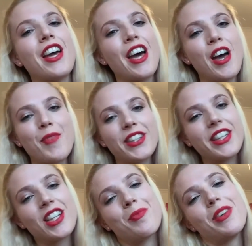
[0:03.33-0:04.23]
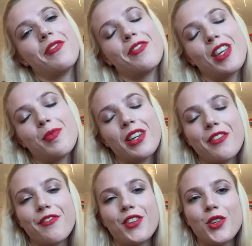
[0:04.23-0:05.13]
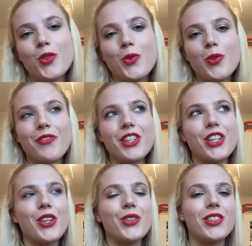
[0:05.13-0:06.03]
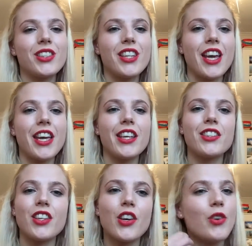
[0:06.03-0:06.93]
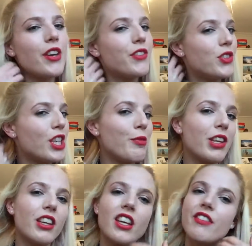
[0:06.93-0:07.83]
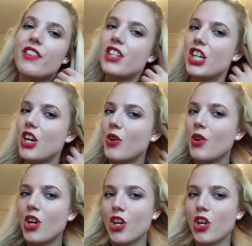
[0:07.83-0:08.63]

I said I'd be filming a few videos today, so if you see me in another video